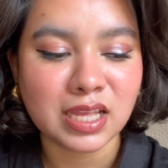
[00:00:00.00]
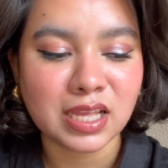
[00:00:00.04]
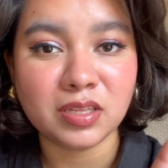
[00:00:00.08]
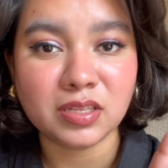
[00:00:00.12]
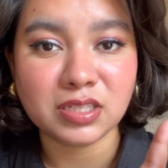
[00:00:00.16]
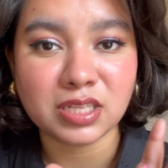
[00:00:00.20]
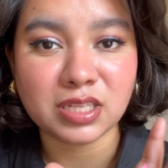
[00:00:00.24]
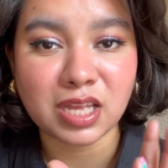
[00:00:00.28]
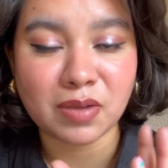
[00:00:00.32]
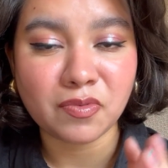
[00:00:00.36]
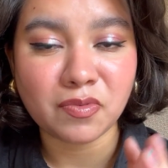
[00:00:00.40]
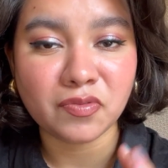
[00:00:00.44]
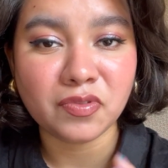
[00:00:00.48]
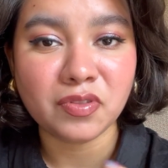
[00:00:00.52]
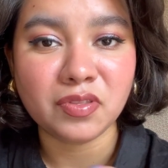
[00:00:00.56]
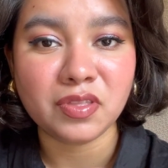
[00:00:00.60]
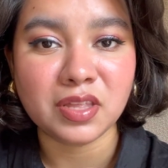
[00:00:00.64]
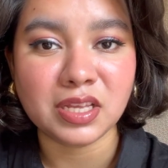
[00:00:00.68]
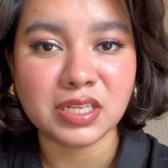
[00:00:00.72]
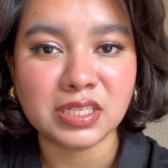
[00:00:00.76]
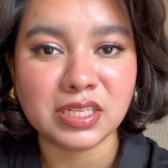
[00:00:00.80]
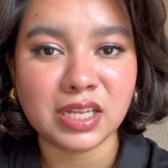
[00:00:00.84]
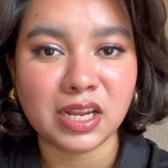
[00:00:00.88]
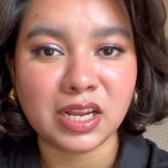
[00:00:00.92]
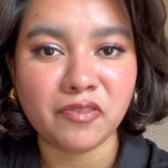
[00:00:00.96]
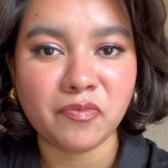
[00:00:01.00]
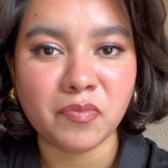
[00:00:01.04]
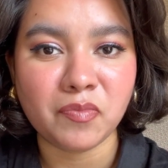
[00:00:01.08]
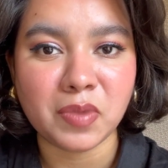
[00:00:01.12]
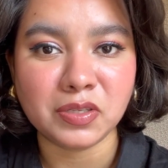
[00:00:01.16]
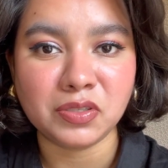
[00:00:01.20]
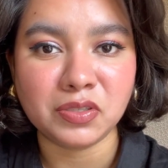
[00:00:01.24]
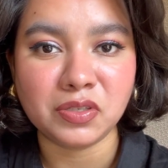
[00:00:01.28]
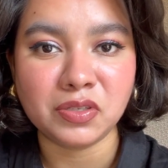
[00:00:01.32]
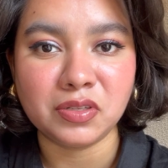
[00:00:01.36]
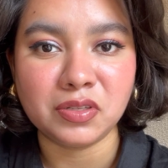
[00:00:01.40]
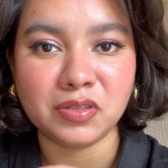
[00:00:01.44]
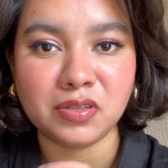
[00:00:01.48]
Some of the things that I've
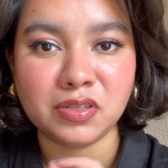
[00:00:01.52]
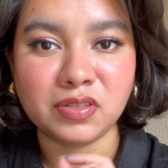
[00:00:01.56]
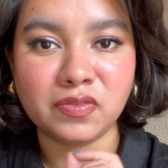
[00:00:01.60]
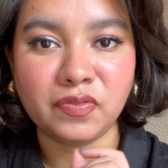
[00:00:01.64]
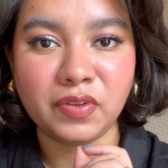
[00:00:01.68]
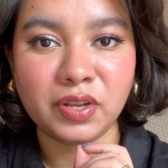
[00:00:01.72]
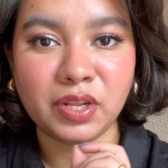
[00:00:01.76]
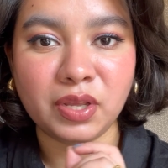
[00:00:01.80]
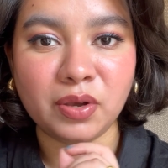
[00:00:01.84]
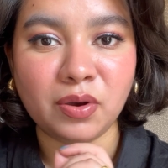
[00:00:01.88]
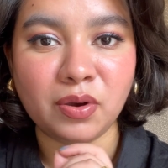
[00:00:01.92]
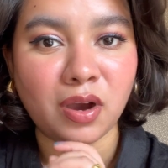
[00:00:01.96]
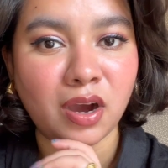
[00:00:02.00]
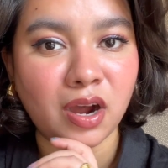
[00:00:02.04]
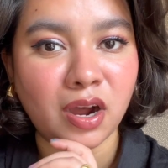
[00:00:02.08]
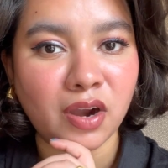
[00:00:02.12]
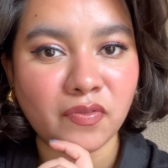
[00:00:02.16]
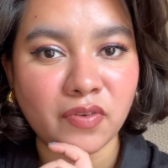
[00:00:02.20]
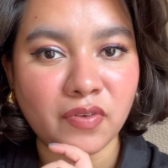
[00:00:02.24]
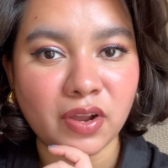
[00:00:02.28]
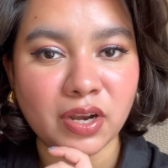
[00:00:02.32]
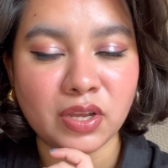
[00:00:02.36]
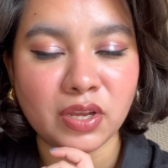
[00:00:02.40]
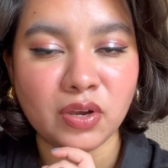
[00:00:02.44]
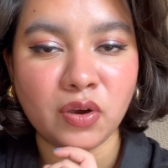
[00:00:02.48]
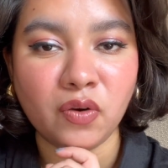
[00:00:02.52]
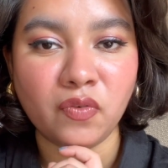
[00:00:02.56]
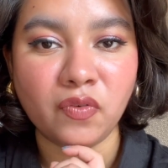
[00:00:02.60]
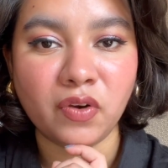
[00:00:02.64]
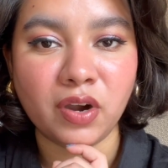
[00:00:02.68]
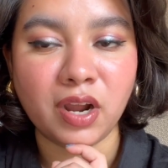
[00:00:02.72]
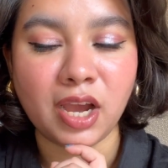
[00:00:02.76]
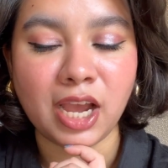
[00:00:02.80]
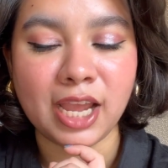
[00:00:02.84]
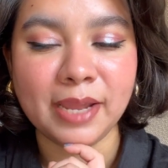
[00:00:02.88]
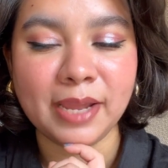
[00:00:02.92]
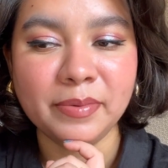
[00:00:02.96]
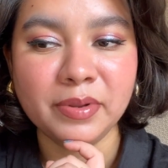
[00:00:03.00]
mentioned in this video are very
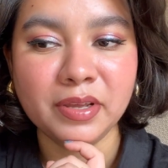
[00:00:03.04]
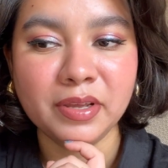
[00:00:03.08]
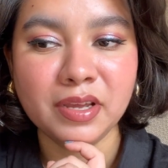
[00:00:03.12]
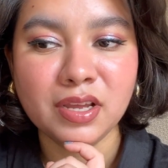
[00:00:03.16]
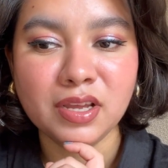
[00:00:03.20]
overhyped,